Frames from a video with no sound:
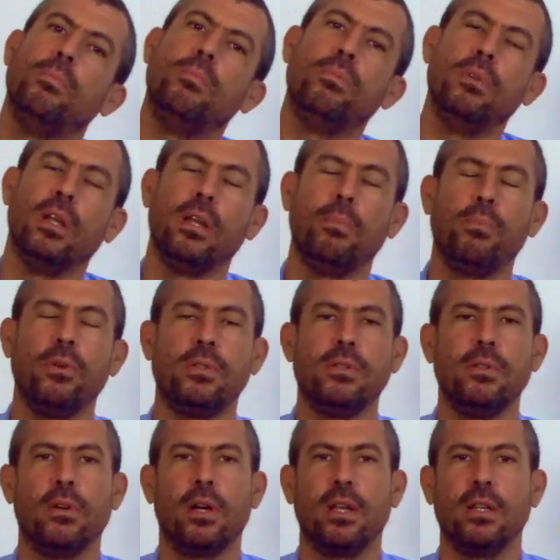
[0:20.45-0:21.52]
he puts
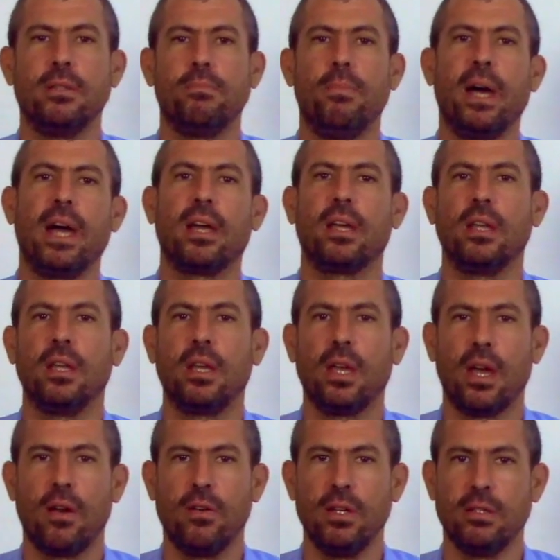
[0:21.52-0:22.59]
you on his back and
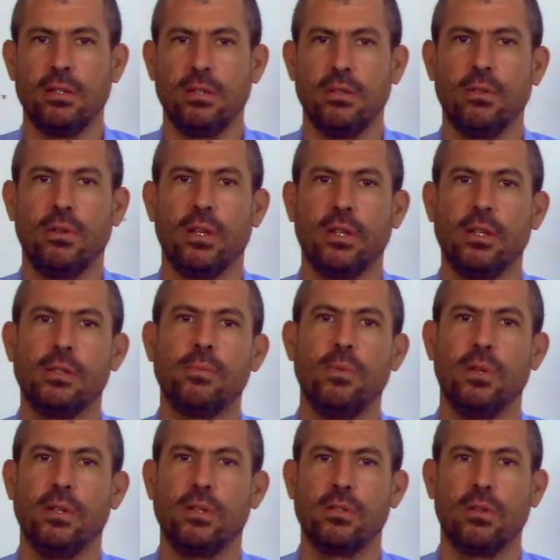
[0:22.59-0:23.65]
carries you on the
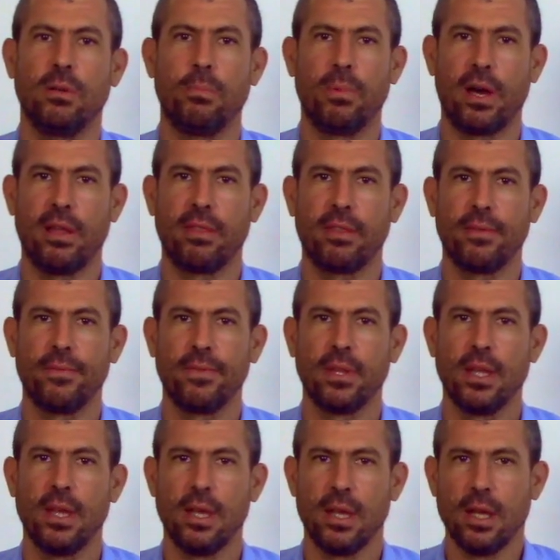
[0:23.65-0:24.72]
spiritual path.
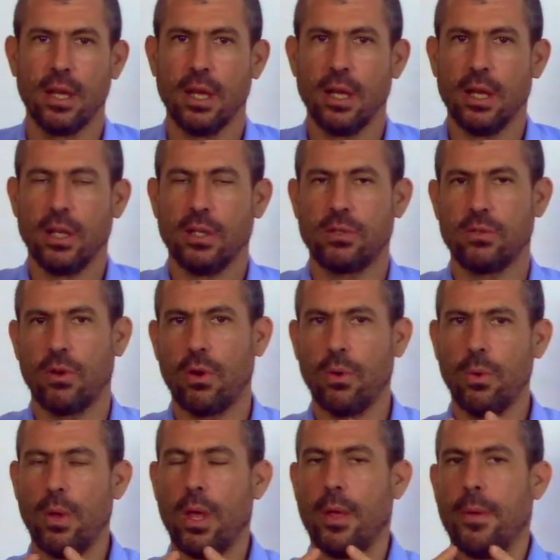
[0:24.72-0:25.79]

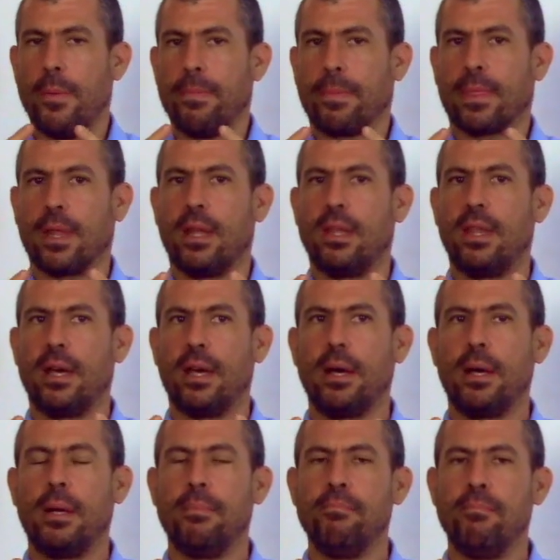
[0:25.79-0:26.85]
So
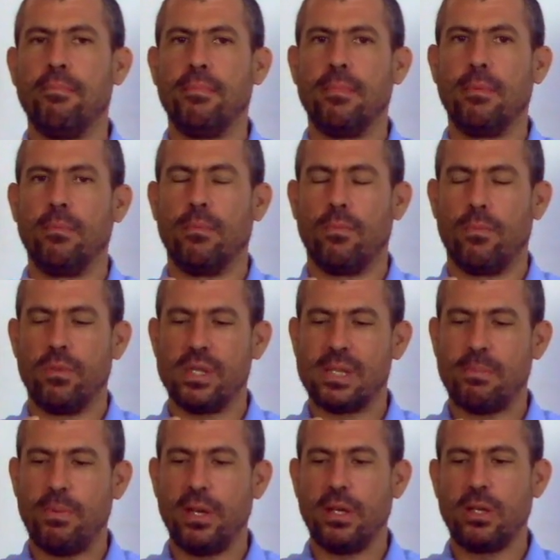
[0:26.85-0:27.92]
the
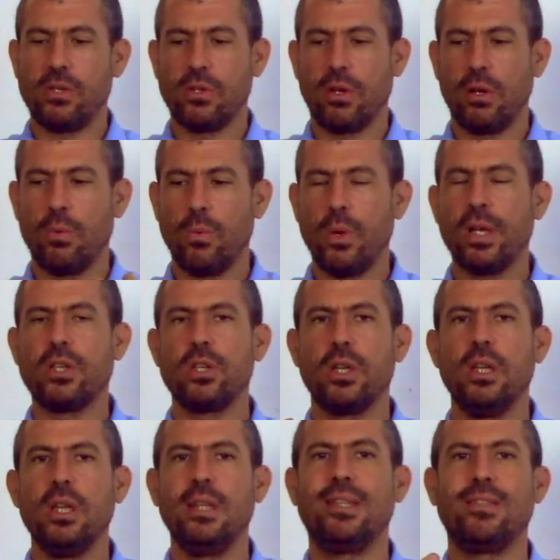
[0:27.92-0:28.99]
spiritual wish
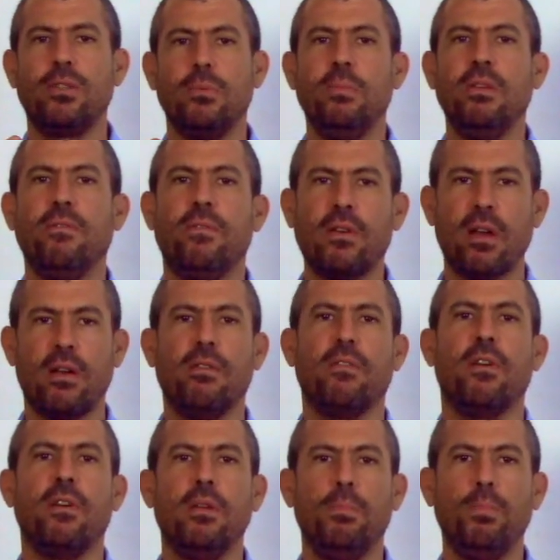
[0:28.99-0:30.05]
needs to be very,
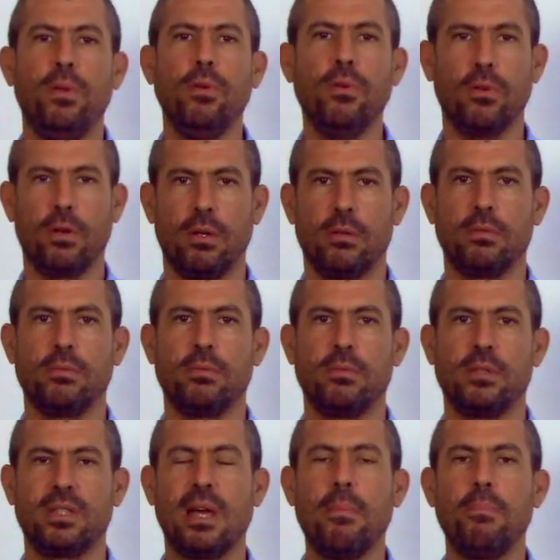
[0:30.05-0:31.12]
very pure.
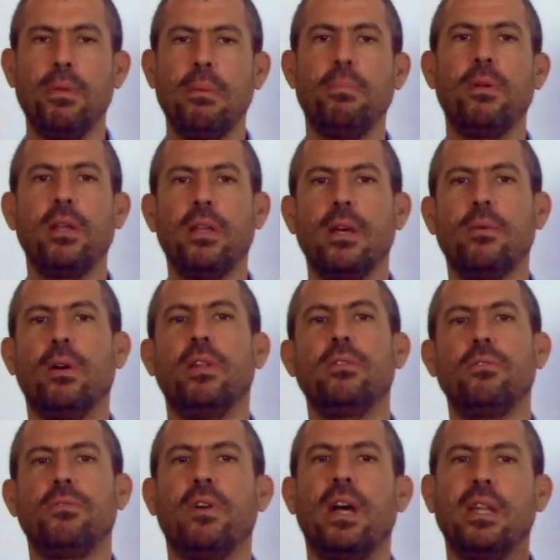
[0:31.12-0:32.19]
Some people, they want
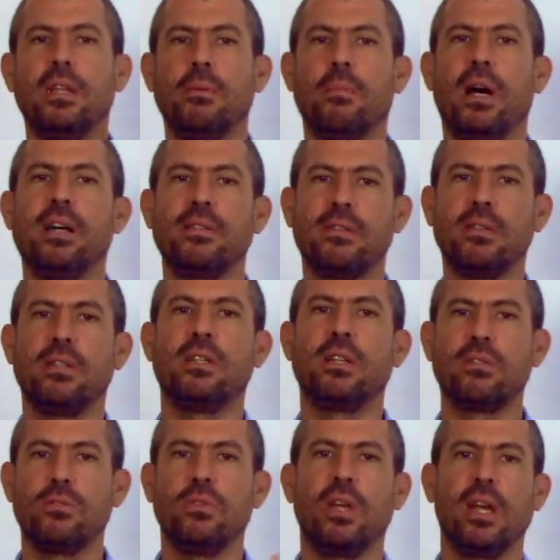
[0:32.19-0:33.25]
to find a master
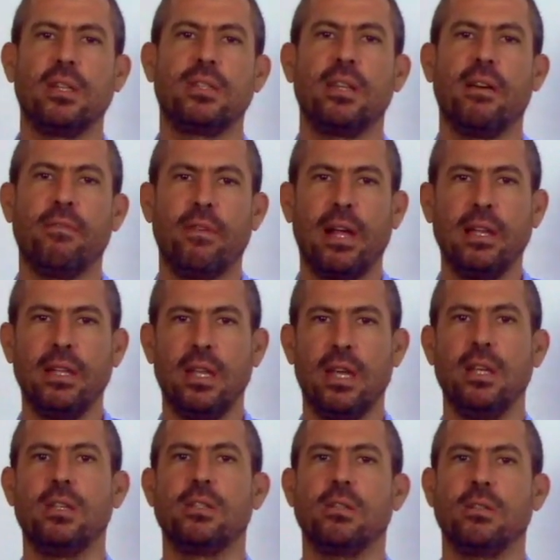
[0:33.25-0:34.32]
just to get some
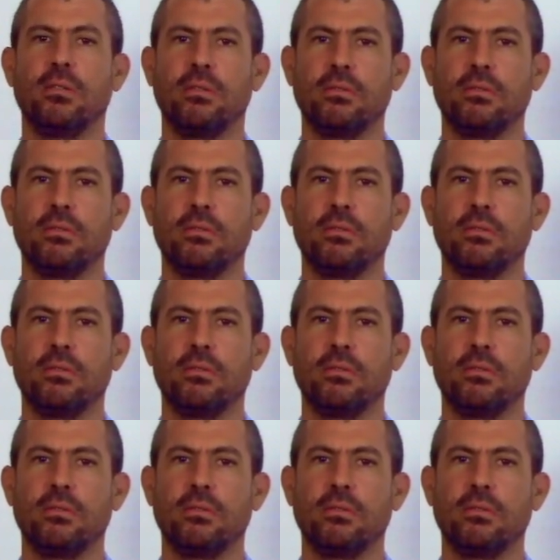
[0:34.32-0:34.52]
validation.